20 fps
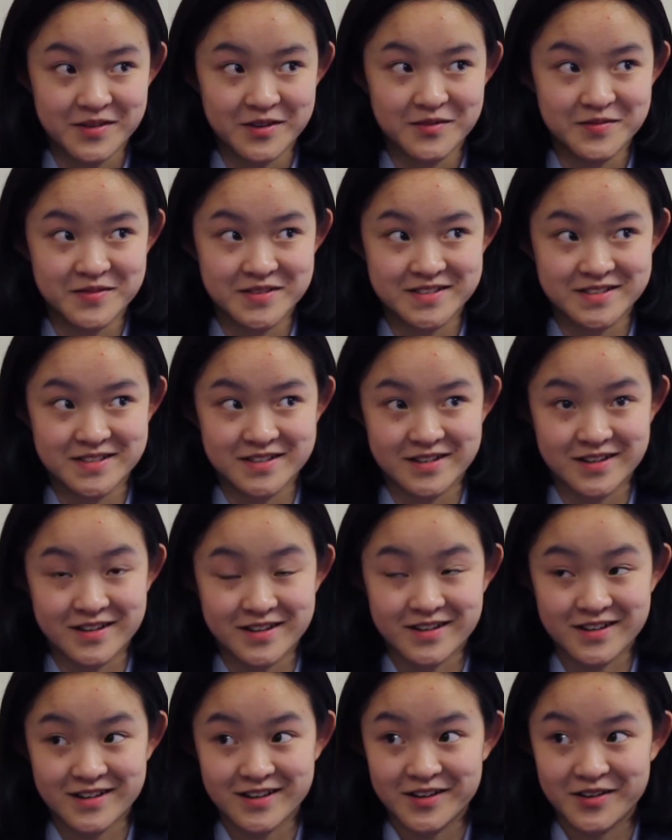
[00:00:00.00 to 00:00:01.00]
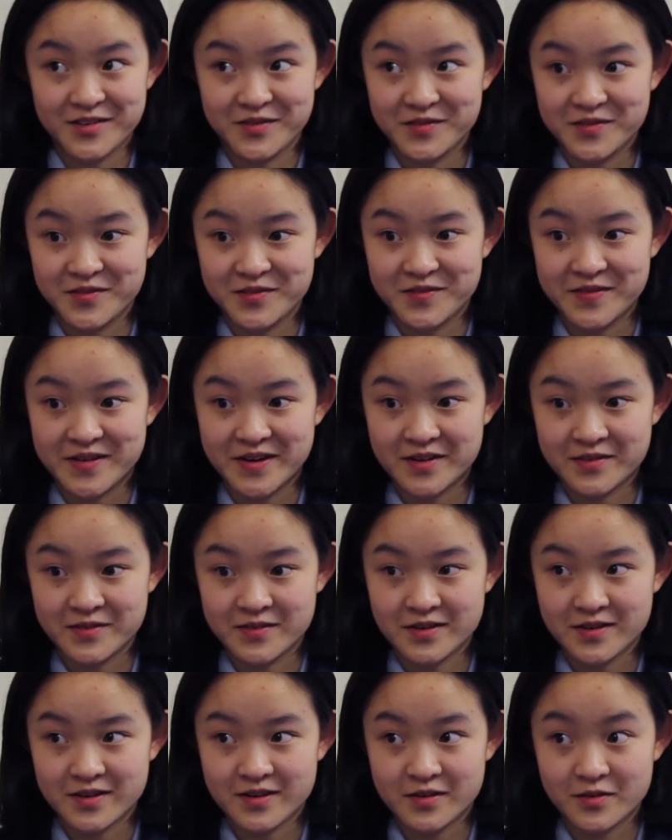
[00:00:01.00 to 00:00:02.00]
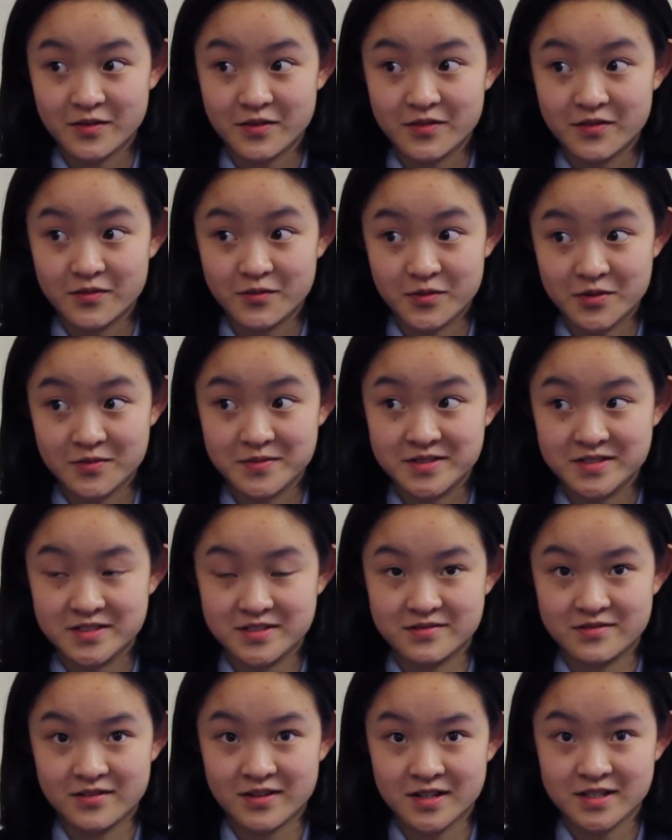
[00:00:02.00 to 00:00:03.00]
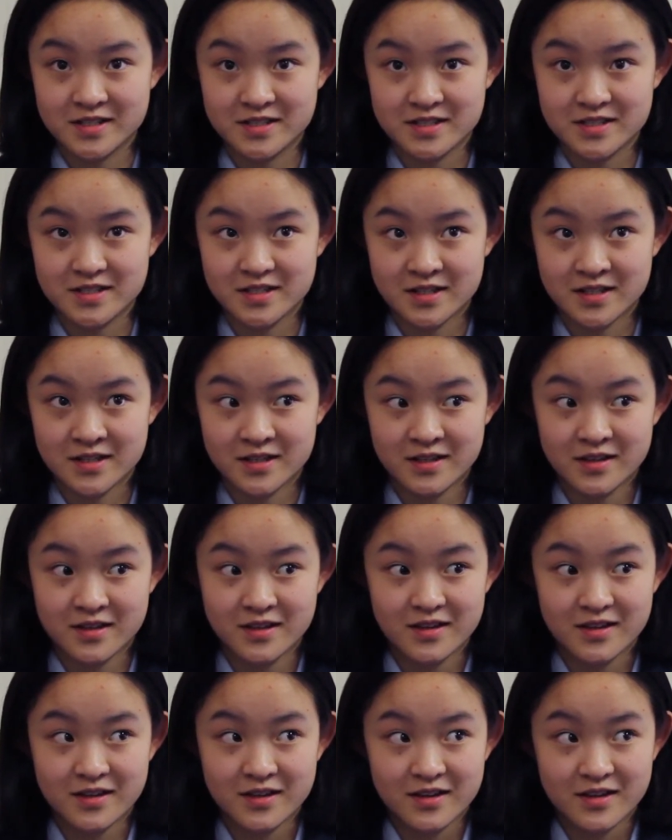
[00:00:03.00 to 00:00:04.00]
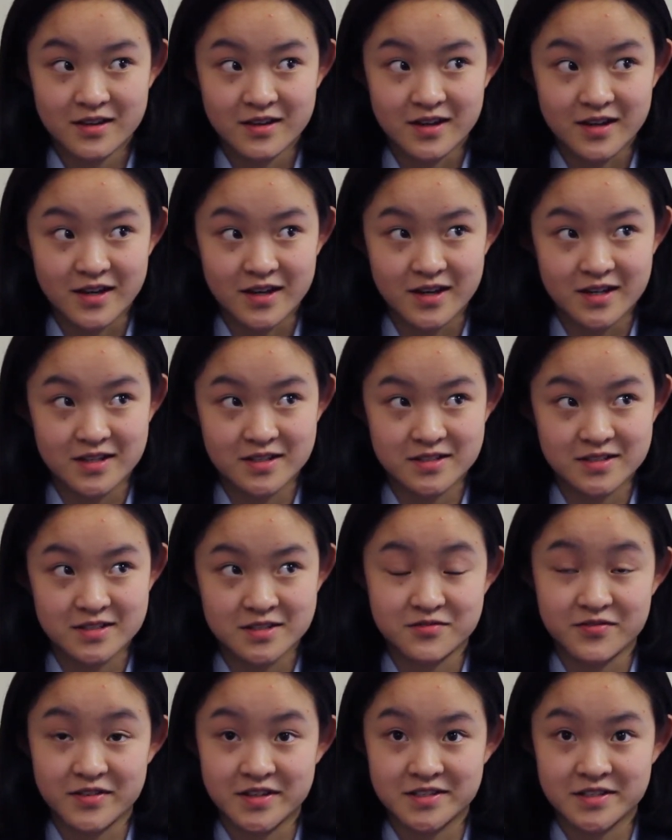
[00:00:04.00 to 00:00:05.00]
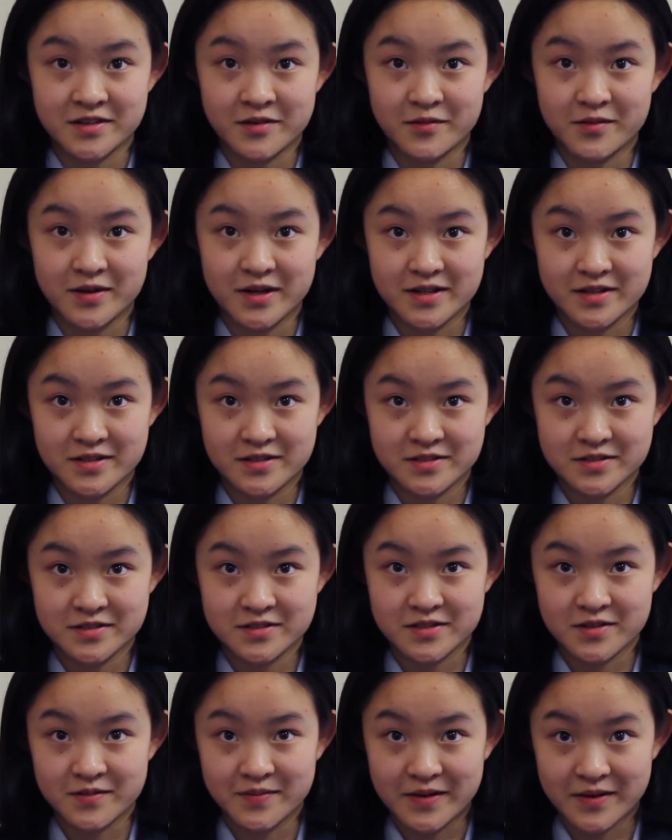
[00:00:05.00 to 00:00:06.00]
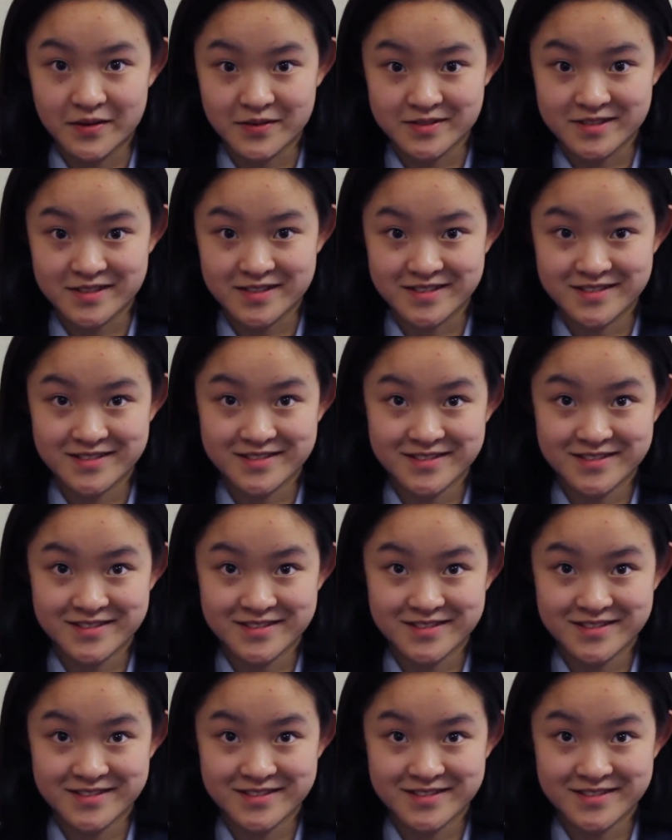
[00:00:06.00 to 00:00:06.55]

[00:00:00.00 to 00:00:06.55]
Up Club is a club about women's rights and it's raising awareness about it.